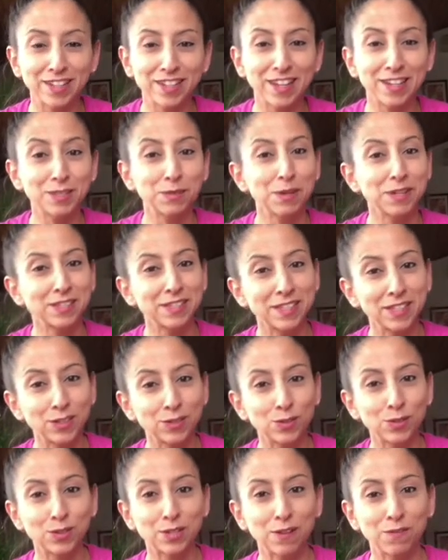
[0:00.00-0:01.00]
It has about
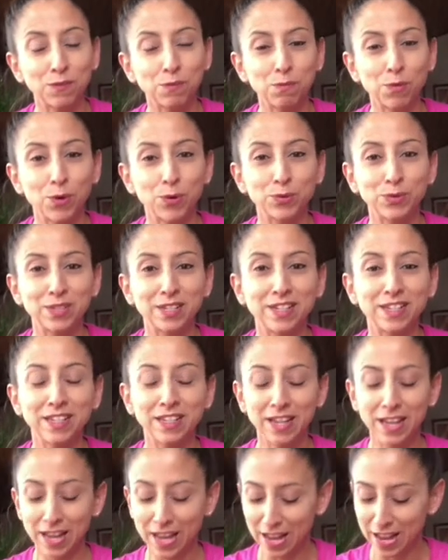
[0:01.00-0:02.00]
6 or 7 bones in
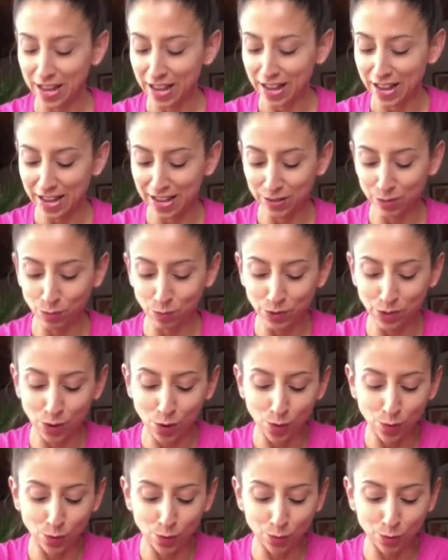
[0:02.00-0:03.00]
it, and we
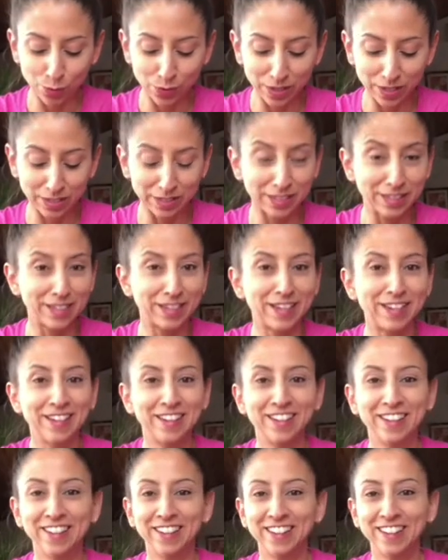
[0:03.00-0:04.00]
don't really,
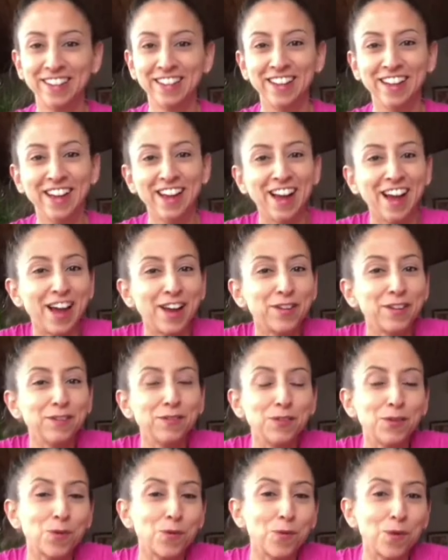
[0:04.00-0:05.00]
I don't
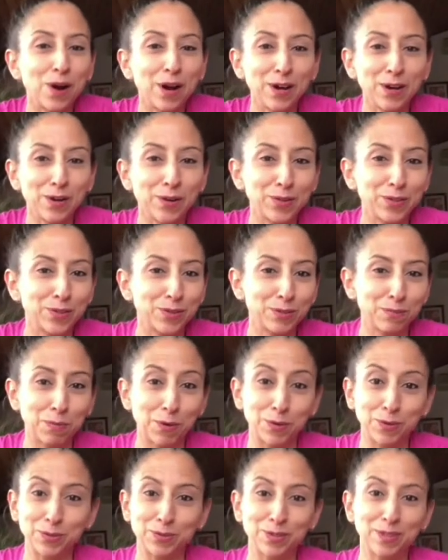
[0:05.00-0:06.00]
even know why all those
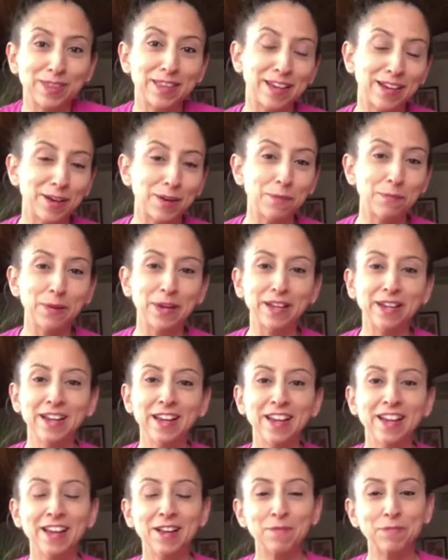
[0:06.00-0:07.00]
bones are there, but
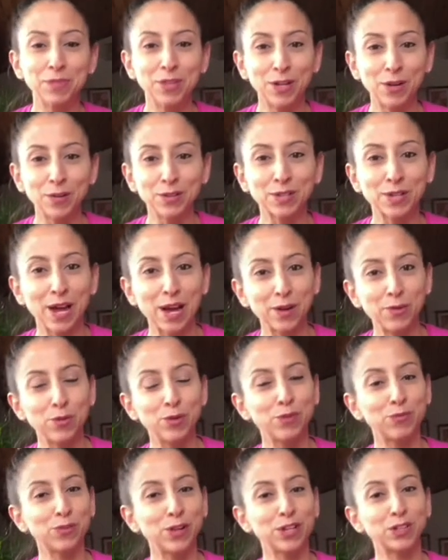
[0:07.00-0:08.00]
you know, it's kind of a
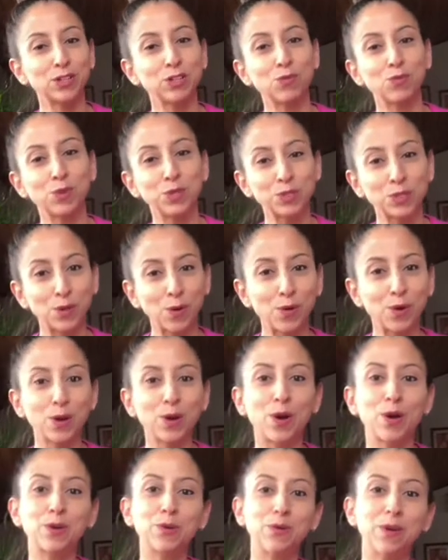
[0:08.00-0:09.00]
reflection of what's going
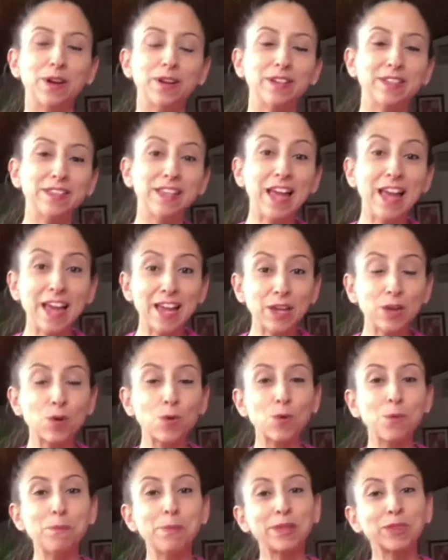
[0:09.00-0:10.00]
on around in the
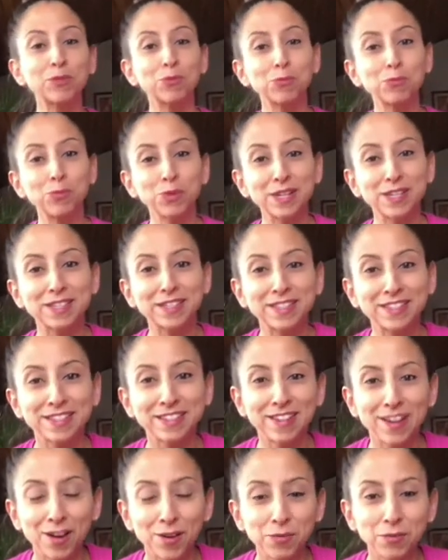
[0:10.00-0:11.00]
ankle, but the wrist is
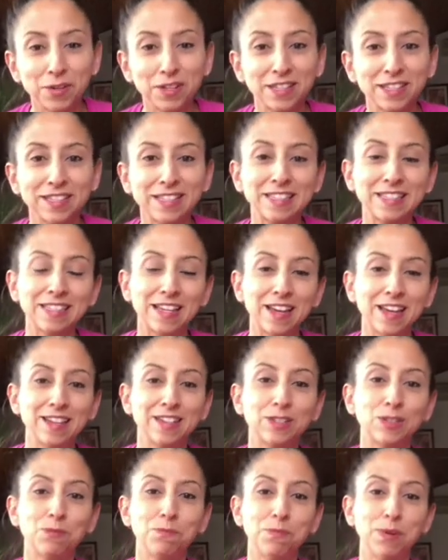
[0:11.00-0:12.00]
not really
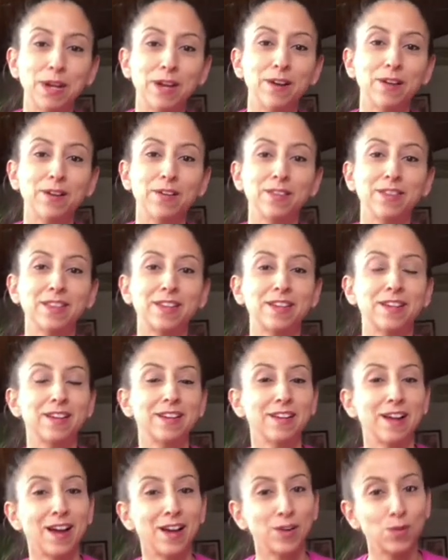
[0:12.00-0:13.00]
designed to bear the
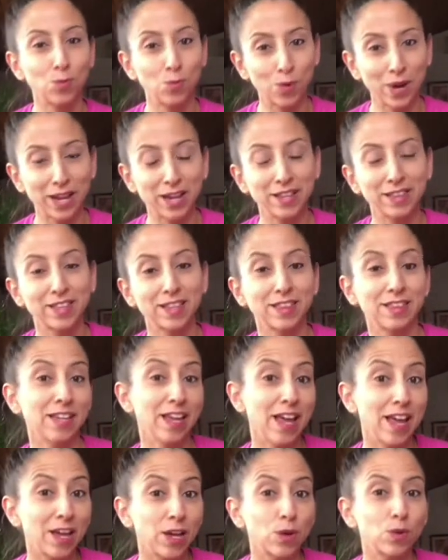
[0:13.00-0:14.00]
kind of weight that the
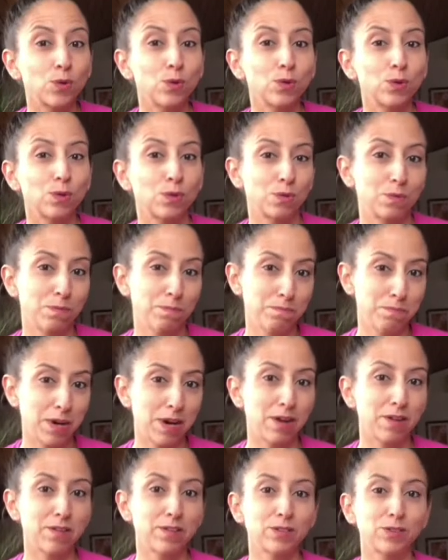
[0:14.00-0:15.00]
ankle
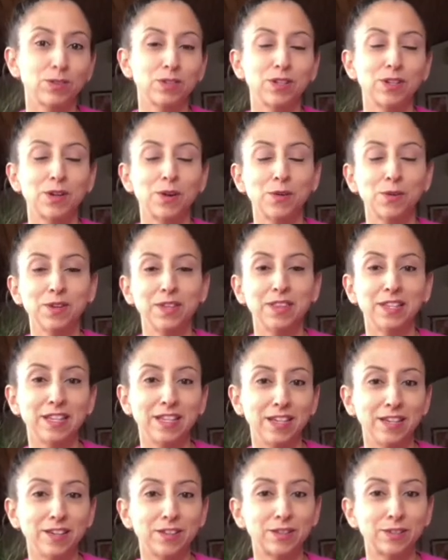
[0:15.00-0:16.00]
bears, you know, in the
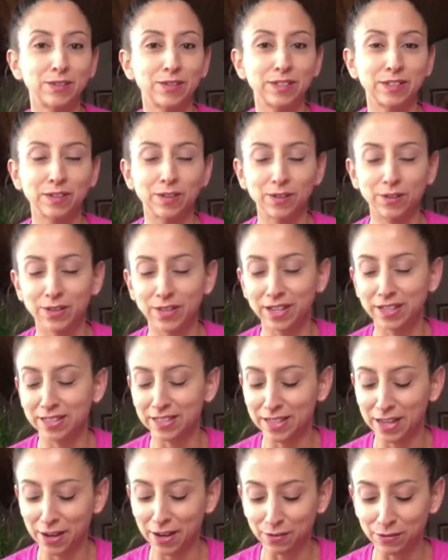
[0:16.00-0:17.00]
heel and all that
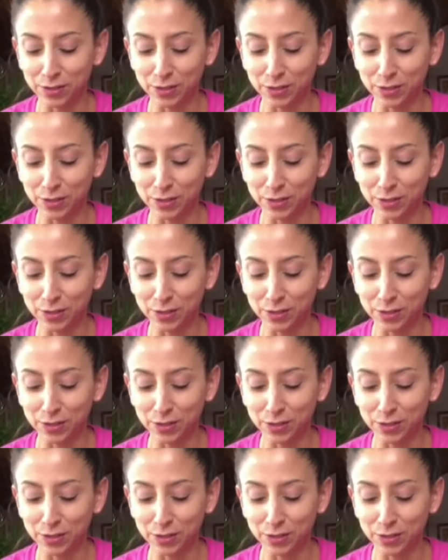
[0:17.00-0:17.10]
stuff.